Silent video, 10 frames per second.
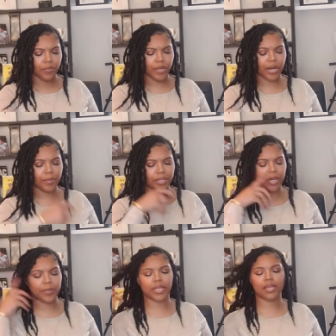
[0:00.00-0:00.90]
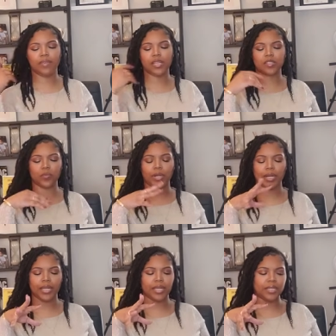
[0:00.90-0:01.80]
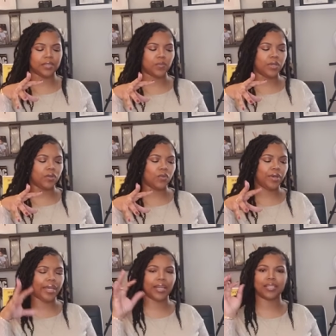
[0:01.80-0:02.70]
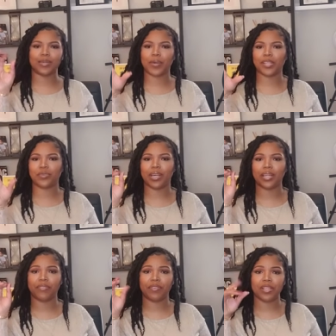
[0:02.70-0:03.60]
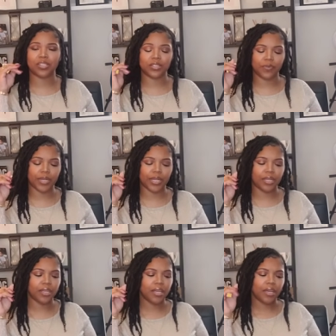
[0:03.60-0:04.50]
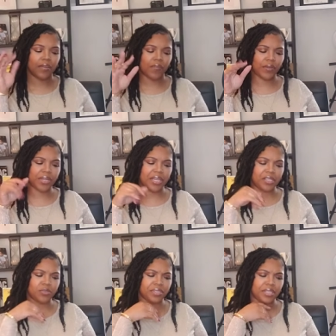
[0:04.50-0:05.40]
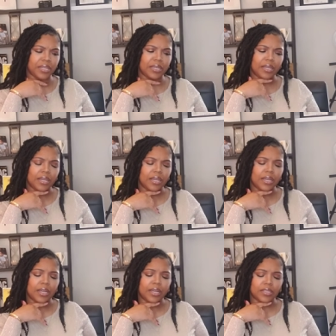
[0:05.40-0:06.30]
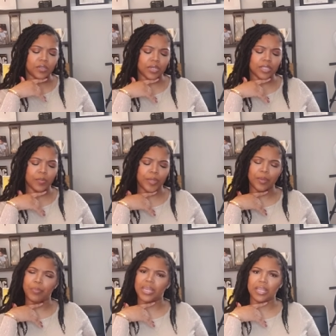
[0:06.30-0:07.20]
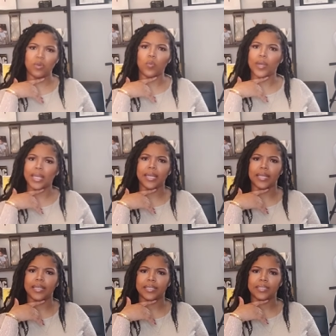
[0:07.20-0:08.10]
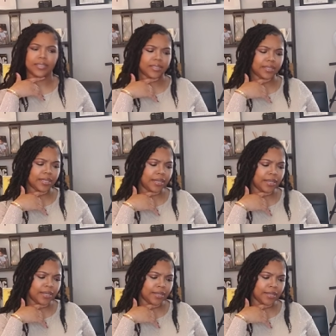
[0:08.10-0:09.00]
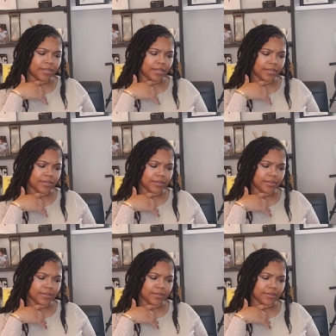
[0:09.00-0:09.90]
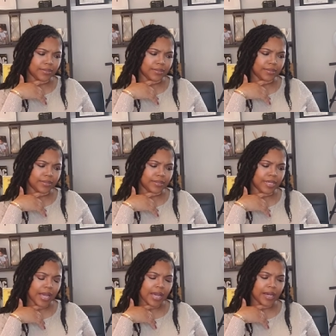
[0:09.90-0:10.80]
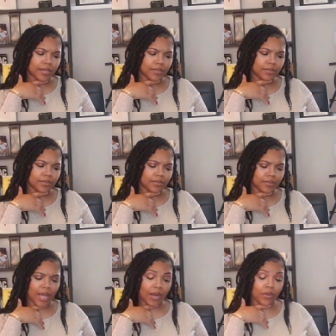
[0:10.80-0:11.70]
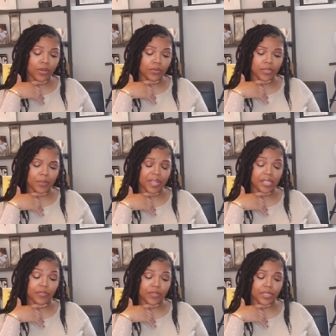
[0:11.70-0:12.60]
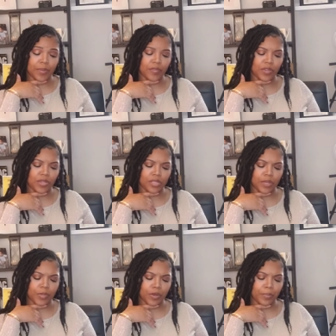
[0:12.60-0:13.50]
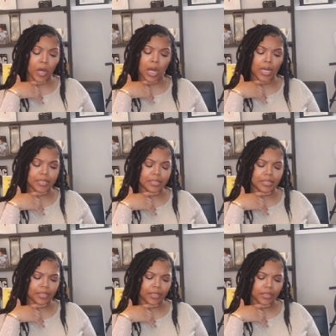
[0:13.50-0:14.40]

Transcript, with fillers: But I'm going to leave this where it is. We're going to go ahead to Patreon and finish this reading. Very interesting. So this going to be a big week. Uh, yeah. I don't know. Some of this, for some of you, this could be your boss.